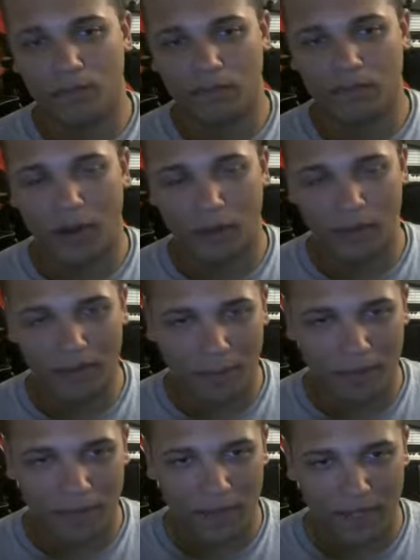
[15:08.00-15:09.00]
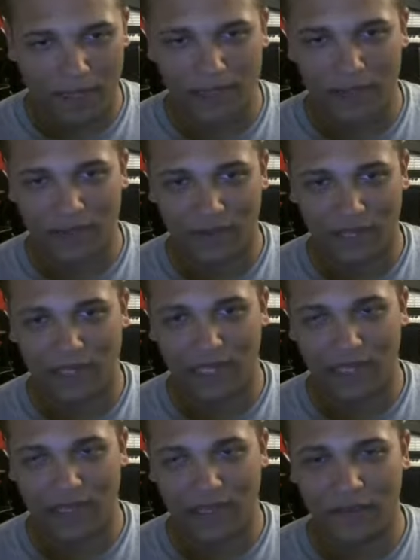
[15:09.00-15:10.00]
probably the biggest advice I
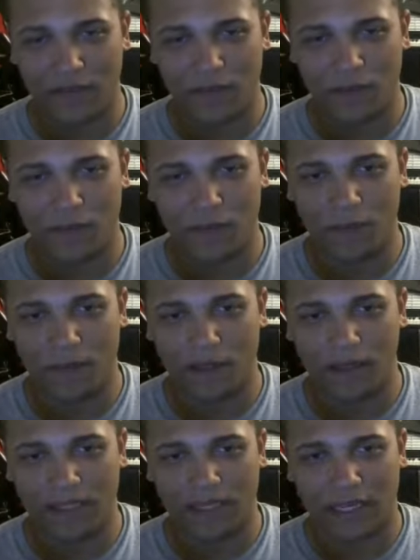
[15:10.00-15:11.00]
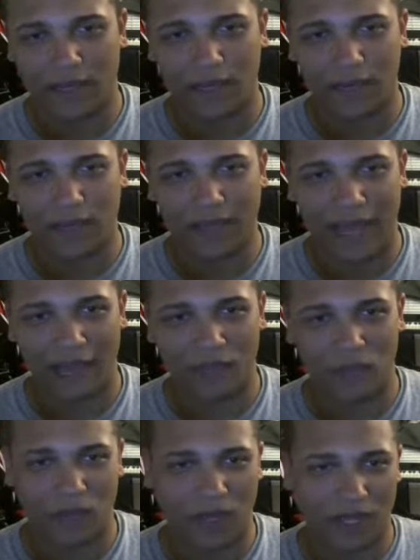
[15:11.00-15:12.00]
can give you, aside from like
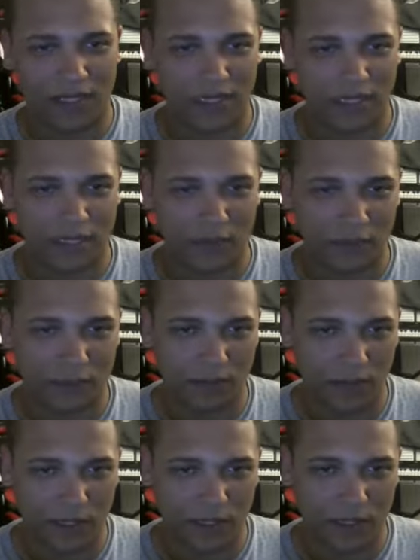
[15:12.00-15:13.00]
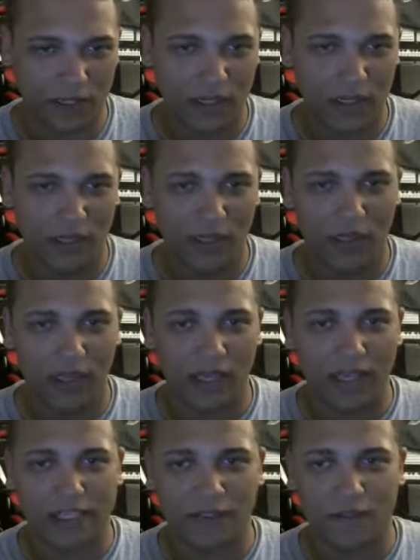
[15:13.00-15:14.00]
actual content of your book,
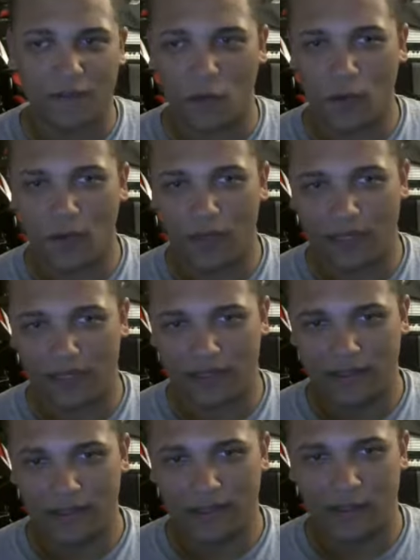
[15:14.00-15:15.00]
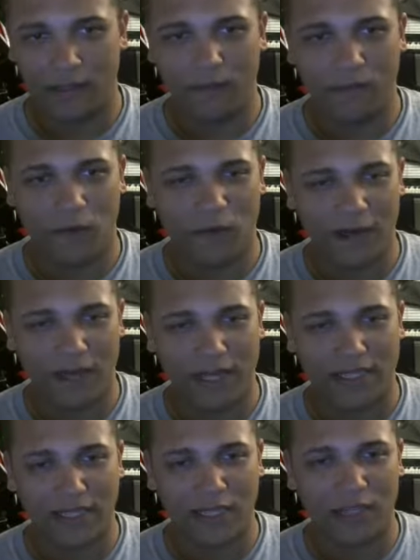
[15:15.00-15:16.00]
is formatting. Um, formatting
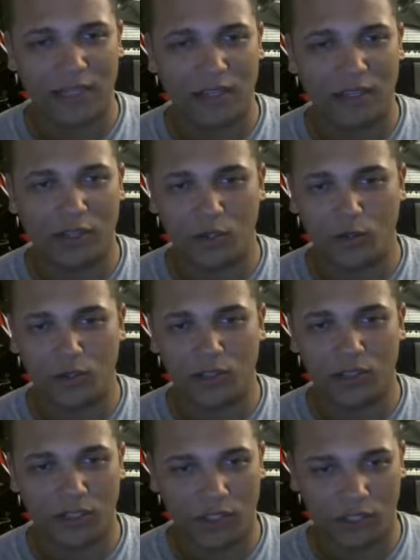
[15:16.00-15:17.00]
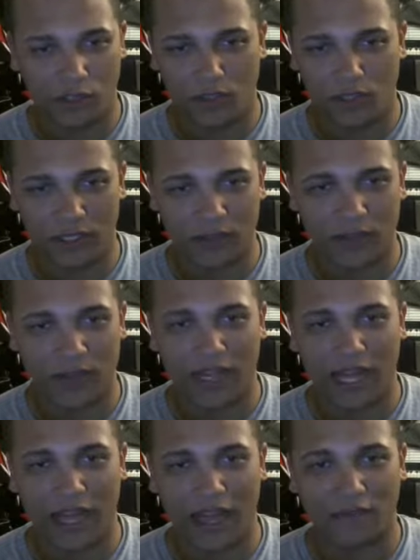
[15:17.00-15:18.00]
is a huge, huge deal that
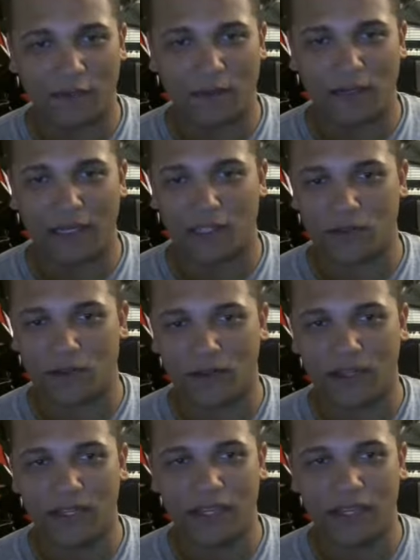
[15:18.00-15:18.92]
everyone gets wrong.